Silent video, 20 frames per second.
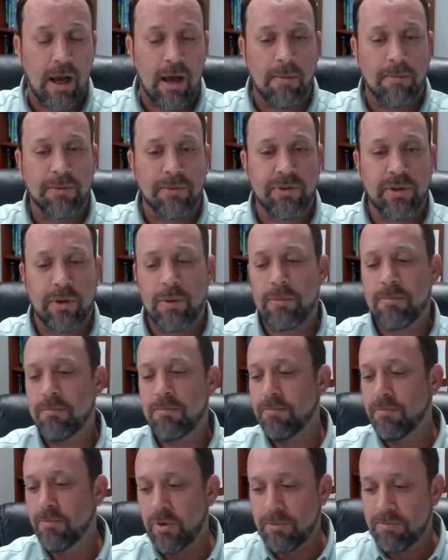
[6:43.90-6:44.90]
So
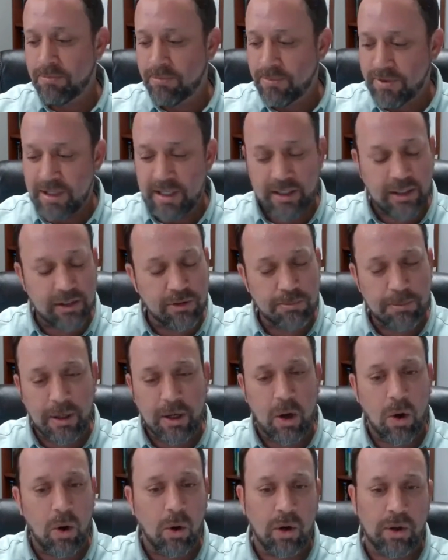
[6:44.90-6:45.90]
we dig this big
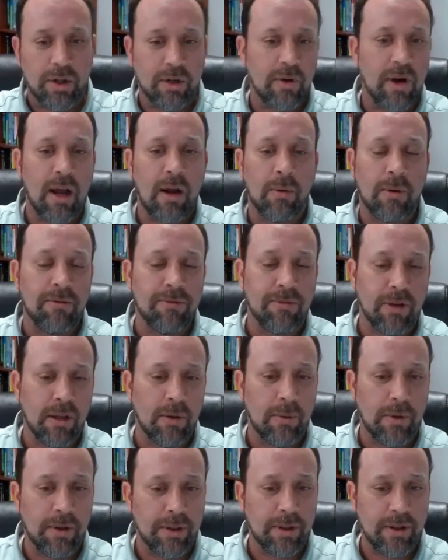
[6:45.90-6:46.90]
hole in the ground, we fill it
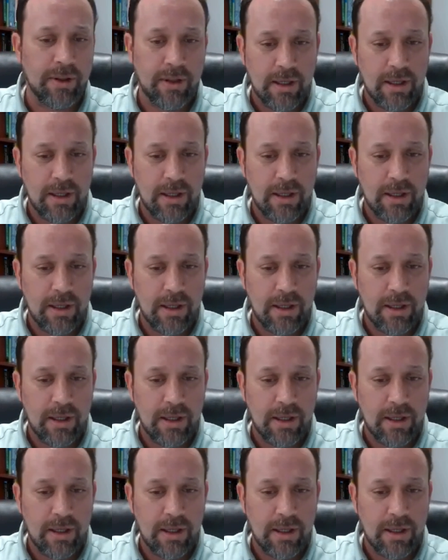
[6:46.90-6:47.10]
with